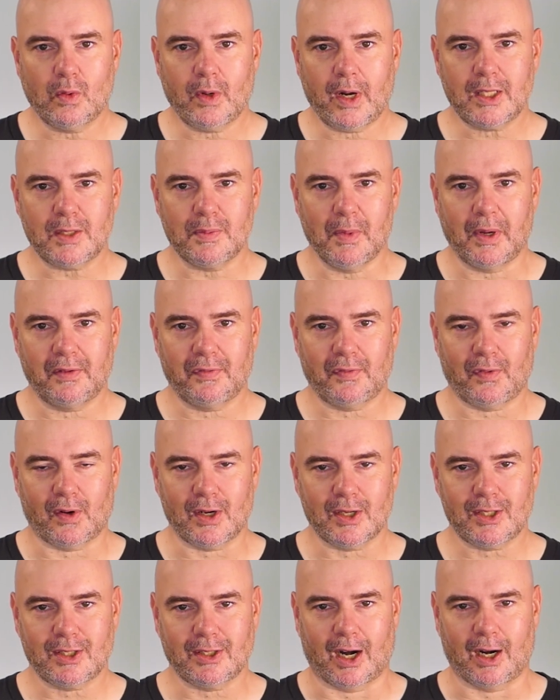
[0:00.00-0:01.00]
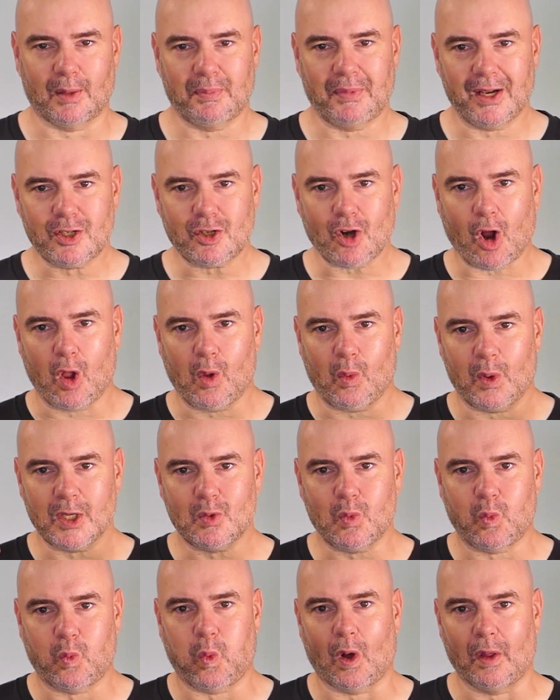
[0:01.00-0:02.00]
you raise money for a startup, there's
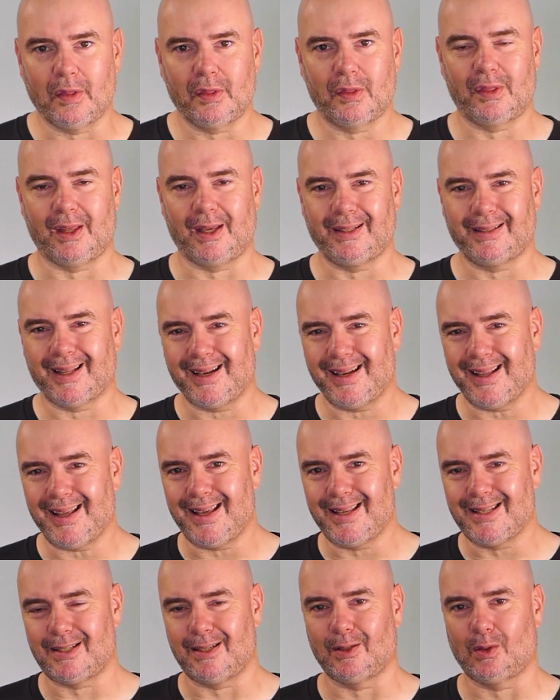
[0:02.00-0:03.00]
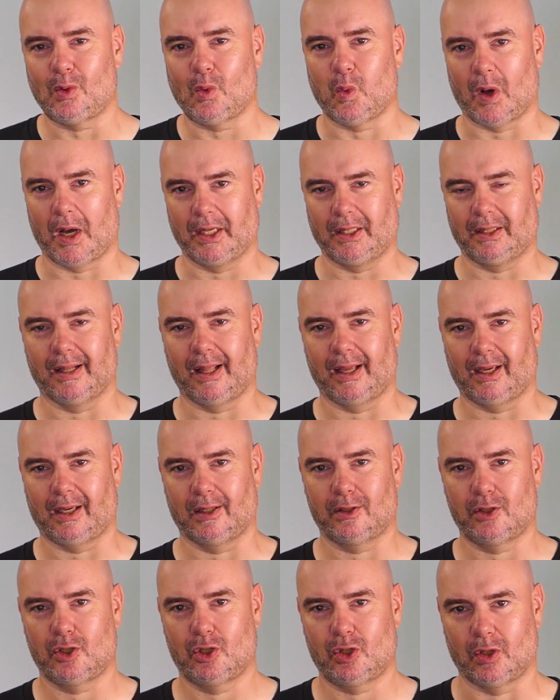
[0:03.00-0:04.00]
always one thing that isn't quite like
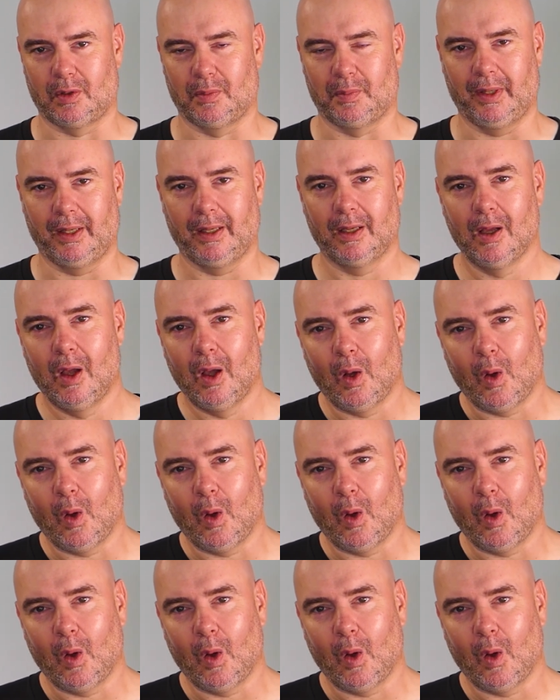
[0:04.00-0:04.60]
it should be,